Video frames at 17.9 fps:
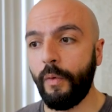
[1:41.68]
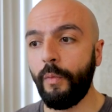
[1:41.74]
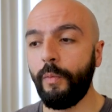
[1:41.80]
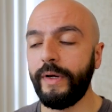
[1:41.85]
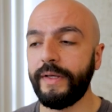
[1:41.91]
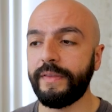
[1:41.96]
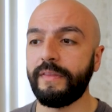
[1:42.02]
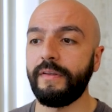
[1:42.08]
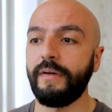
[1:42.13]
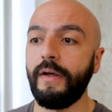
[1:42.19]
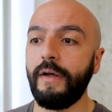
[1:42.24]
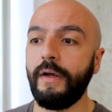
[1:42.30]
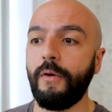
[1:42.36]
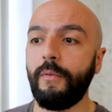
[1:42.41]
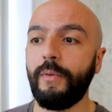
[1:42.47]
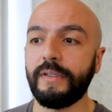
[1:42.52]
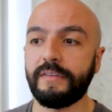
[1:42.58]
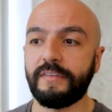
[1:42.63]
with
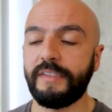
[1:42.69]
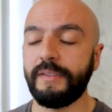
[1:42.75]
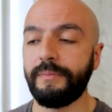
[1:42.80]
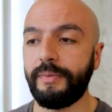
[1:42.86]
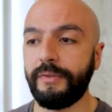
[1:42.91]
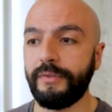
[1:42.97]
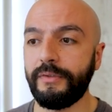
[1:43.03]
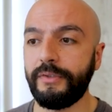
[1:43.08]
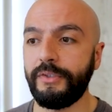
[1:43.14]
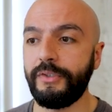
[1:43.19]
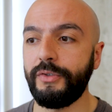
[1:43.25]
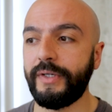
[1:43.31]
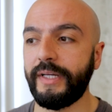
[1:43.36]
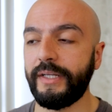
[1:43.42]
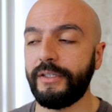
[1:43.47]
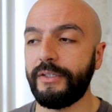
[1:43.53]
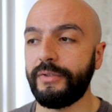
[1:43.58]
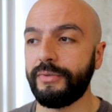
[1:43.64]
Wealthsimple, you
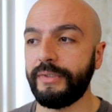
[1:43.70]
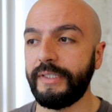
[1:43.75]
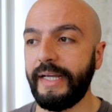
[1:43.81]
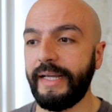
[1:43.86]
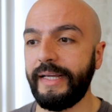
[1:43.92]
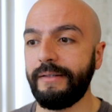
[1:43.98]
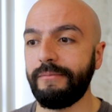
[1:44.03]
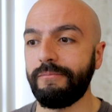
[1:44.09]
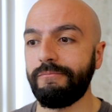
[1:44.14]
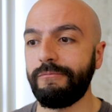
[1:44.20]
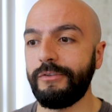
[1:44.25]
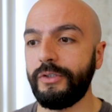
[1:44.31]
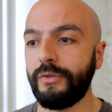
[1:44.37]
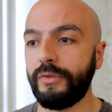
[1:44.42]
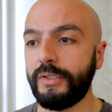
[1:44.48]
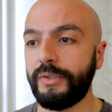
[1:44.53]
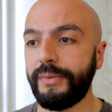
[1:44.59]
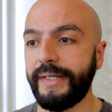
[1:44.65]
can create, when you
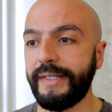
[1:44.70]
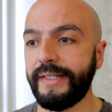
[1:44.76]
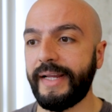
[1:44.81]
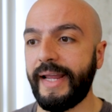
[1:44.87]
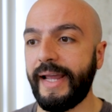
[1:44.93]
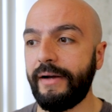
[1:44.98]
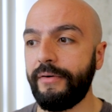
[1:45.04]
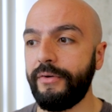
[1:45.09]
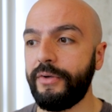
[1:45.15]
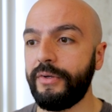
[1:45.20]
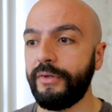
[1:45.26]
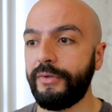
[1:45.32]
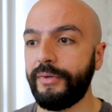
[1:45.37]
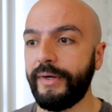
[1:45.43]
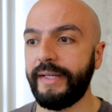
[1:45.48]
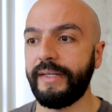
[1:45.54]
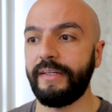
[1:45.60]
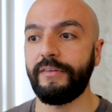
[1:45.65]
go to create an account, you can
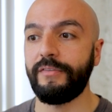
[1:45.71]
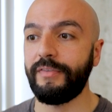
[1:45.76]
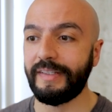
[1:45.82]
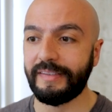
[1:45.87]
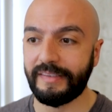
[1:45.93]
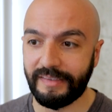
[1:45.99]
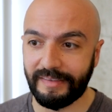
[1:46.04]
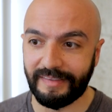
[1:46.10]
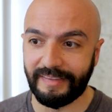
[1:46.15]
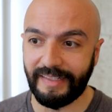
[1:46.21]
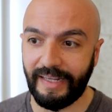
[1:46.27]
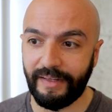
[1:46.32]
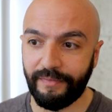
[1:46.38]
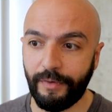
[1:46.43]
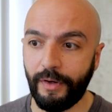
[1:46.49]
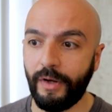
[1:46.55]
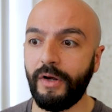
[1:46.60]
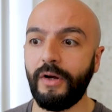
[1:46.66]
create an invest and
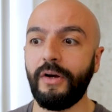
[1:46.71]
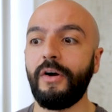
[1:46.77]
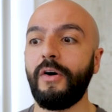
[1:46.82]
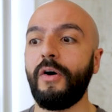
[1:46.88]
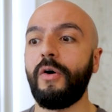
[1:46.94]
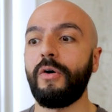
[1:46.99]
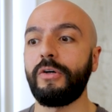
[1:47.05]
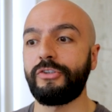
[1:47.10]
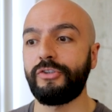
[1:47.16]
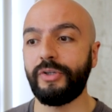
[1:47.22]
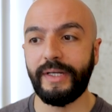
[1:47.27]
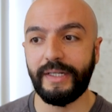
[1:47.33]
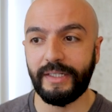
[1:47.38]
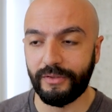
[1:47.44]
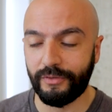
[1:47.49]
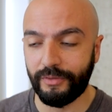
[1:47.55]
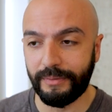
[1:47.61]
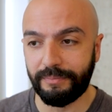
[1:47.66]
save or trade
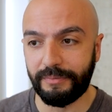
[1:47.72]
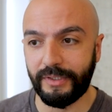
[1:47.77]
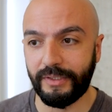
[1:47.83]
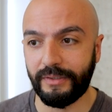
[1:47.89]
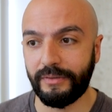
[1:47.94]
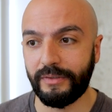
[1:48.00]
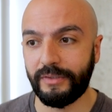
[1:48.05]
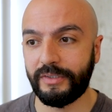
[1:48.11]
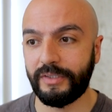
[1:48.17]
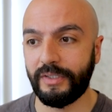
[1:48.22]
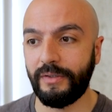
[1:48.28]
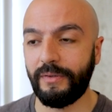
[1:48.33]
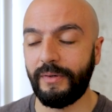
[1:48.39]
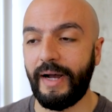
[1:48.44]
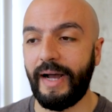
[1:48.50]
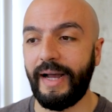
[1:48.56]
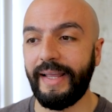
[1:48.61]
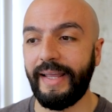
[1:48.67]
in crypto.
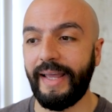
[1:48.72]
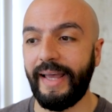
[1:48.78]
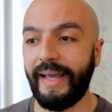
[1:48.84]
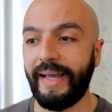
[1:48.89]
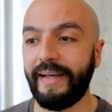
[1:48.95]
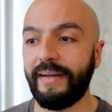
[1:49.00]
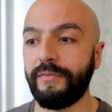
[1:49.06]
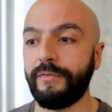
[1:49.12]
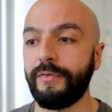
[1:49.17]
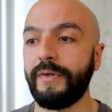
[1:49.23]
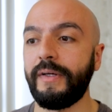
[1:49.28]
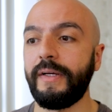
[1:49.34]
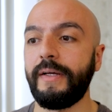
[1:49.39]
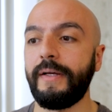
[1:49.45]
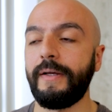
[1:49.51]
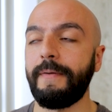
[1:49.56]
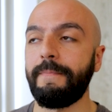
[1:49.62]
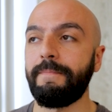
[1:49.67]
So I have
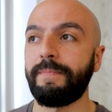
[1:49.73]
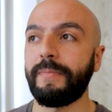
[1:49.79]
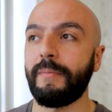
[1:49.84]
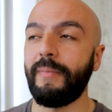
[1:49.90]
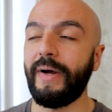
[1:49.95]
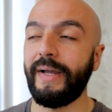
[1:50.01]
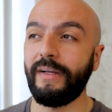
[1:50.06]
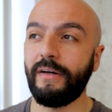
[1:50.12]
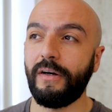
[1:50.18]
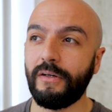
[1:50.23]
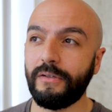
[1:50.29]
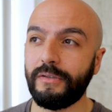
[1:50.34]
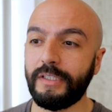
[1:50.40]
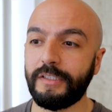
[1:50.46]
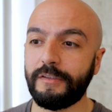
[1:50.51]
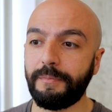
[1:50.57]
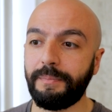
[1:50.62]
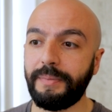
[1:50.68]
my
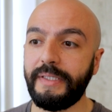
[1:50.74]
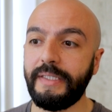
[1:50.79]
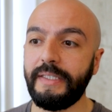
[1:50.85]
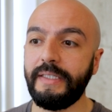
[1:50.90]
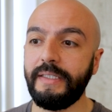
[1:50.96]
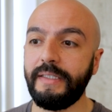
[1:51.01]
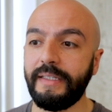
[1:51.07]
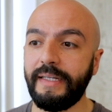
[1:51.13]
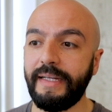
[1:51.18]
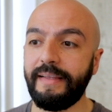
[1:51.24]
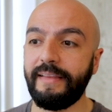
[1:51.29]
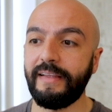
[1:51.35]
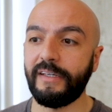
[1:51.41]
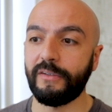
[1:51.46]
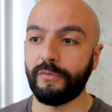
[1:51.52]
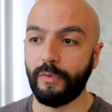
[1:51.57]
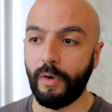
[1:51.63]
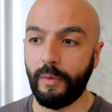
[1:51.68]
RSP in
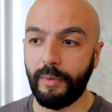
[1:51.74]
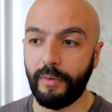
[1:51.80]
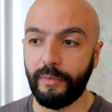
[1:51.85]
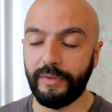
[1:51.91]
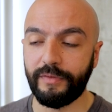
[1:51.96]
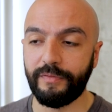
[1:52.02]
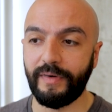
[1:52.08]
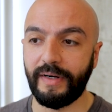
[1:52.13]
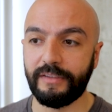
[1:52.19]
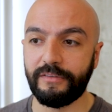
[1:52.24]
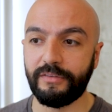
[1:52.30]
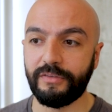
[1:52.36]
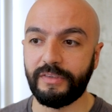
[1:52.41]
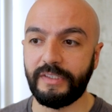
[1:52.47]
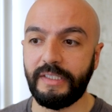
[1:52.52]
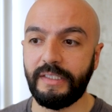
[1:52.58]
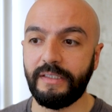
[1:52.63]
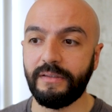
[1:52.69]
their
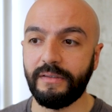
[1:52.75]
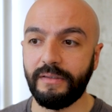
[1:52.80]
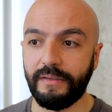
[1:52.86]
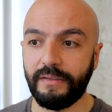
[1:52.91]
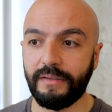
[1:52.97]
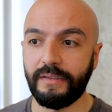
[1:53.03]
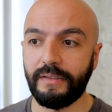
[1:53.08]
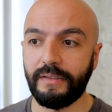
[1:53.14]
robo-advisors here.